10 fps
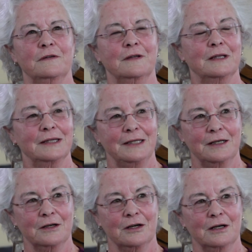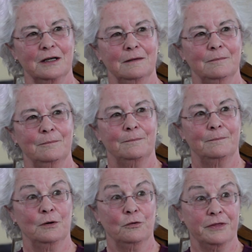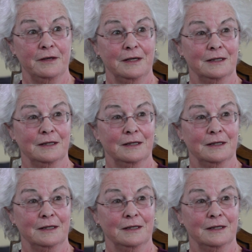clear, both in